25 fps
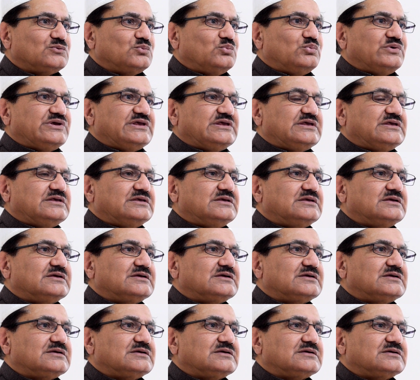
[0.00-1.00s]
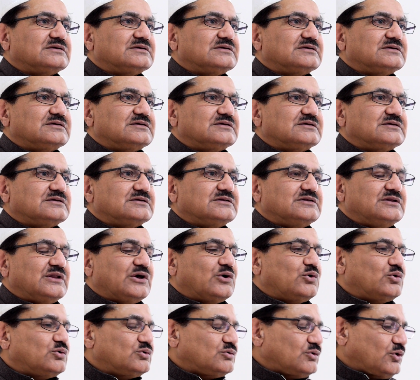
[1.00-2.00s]
We
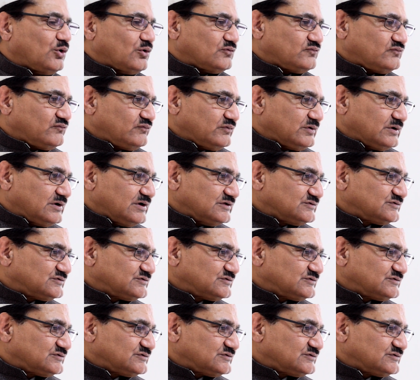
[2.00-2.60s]
know of